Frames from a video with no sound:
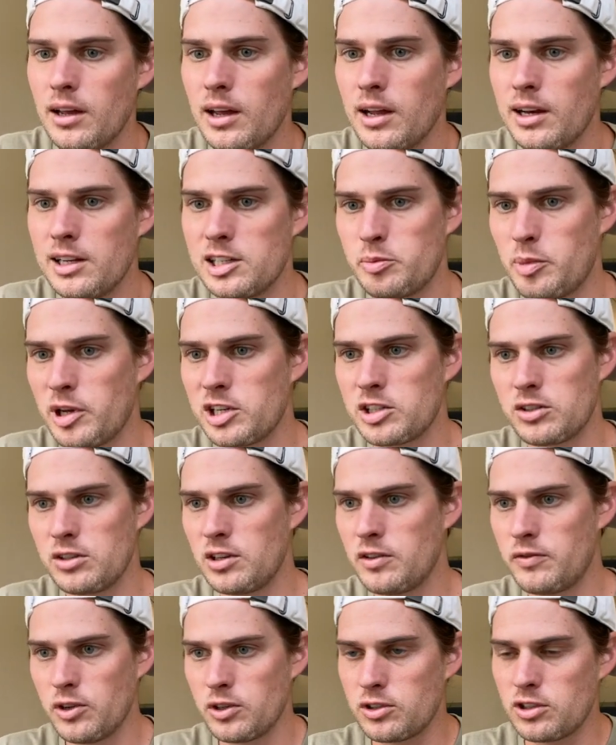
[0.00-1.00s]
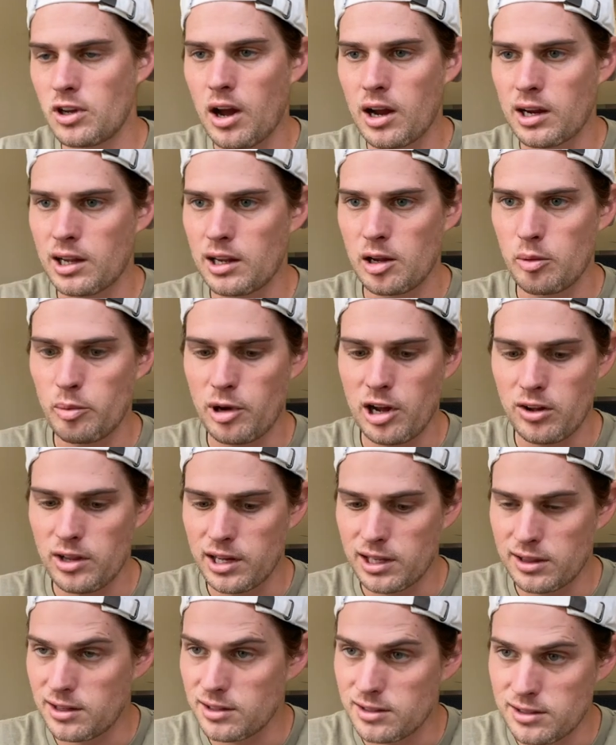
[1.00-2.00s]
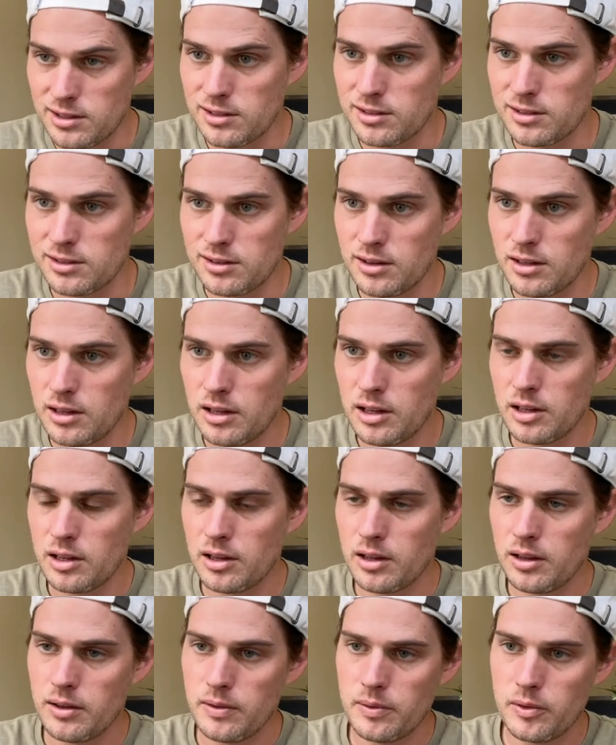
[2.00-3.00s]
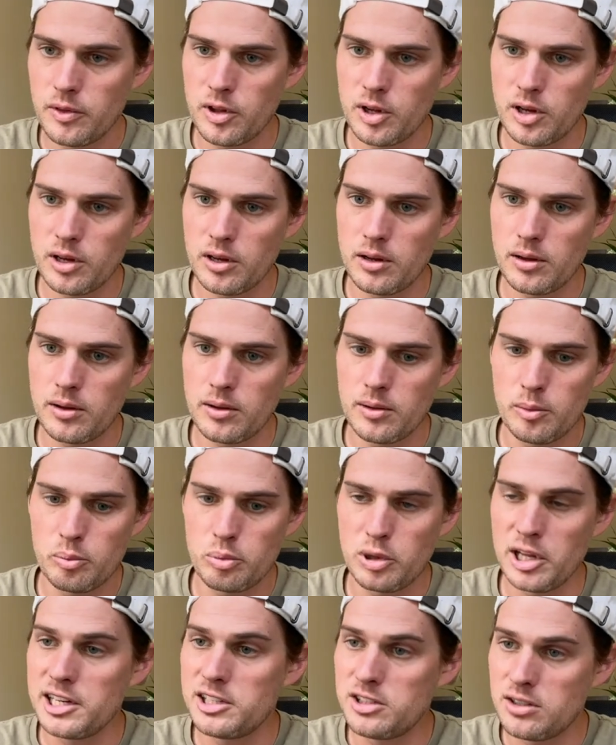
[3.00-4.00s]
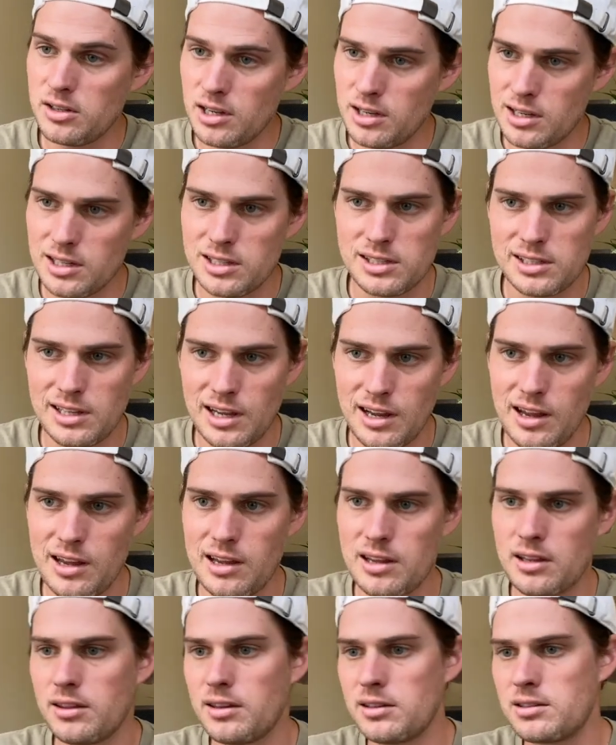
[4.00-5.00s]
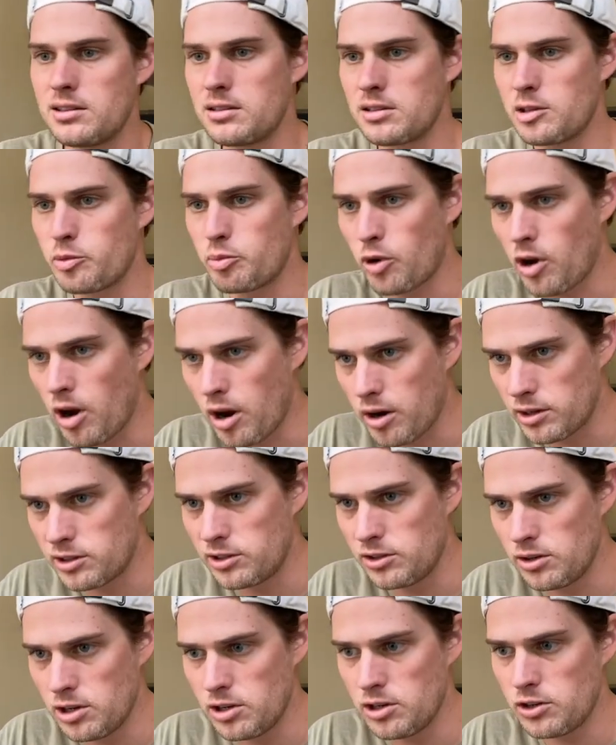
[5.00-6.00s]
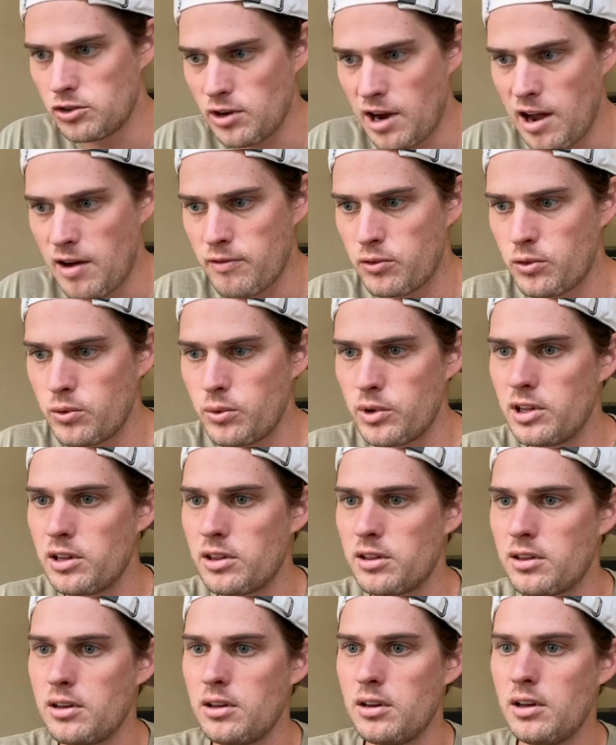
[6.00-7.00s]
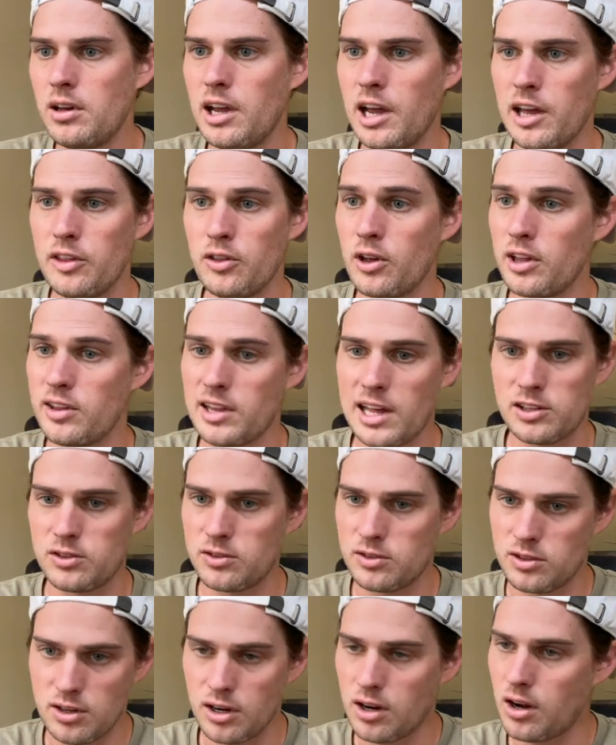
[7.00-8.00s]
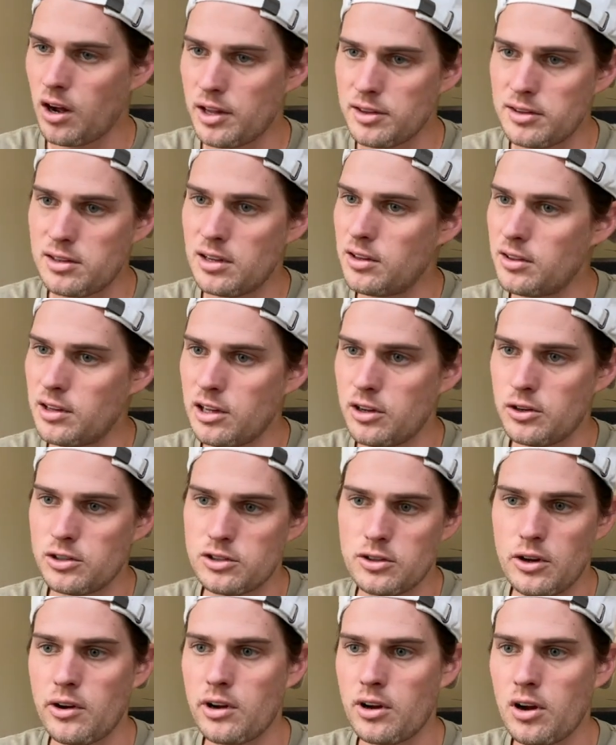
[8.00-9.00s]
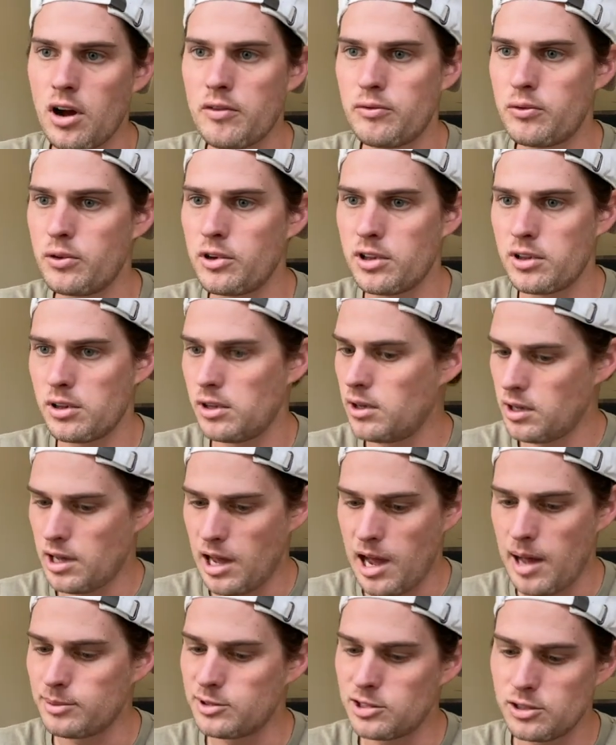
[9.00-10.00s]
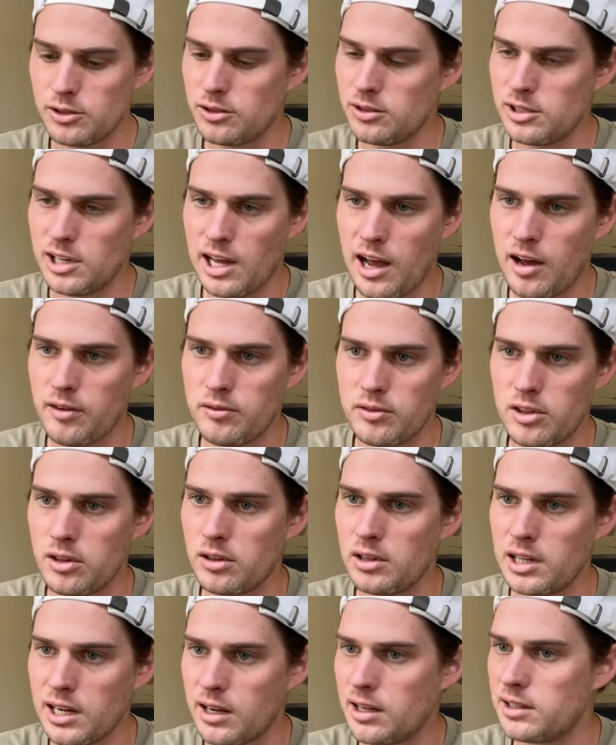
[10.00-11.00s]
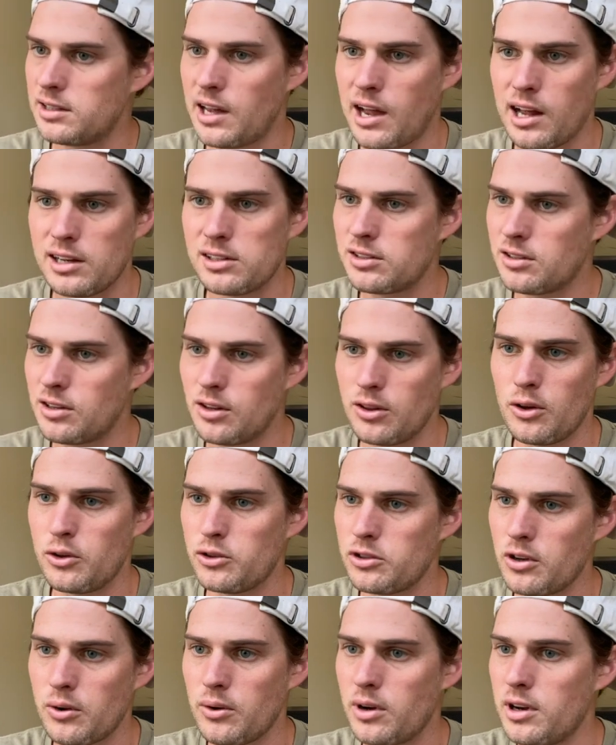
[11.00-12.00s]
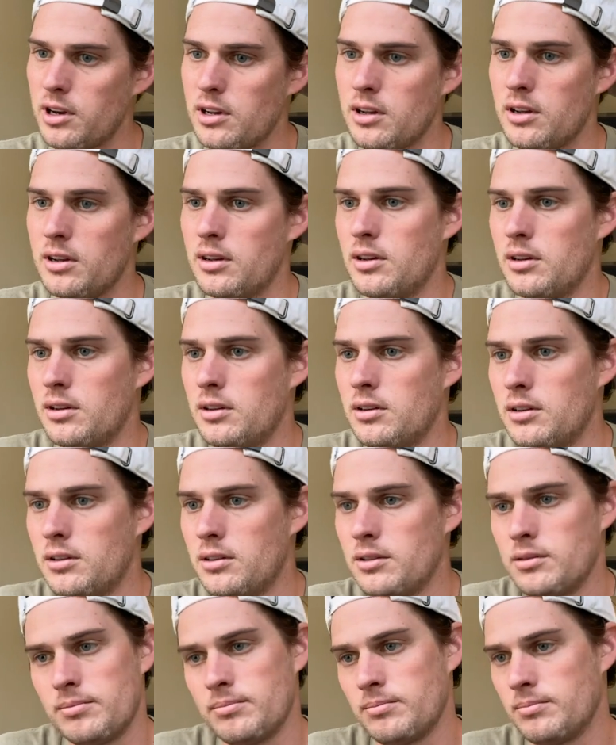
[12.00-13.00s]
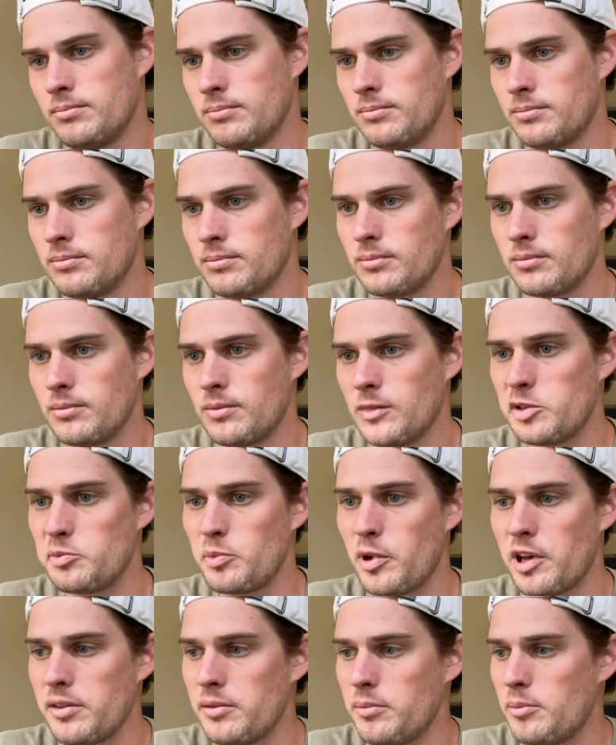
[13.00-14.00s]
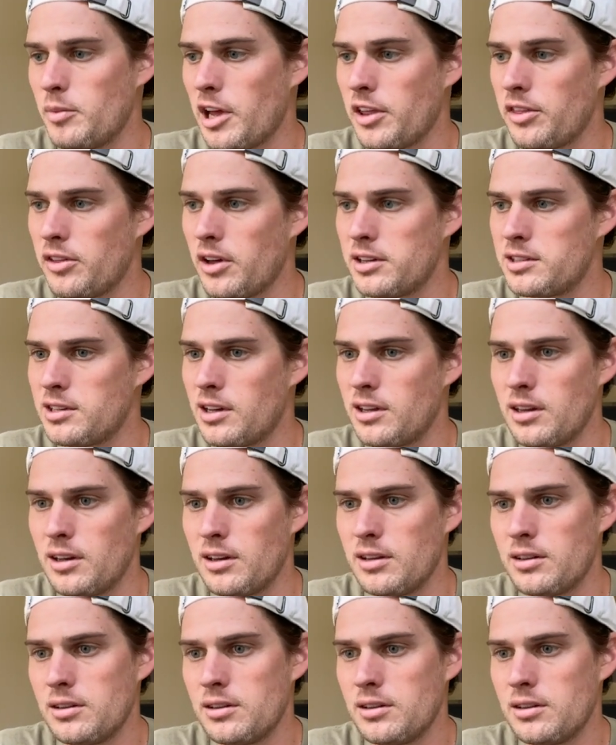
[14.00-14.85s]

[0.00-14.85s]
And especially if you're talking about like, this is the place you need to stay, this is the product you need to travel with, and that's the content that you're starting off with, absolutely have the link attached to those already. That's my thoughts on that.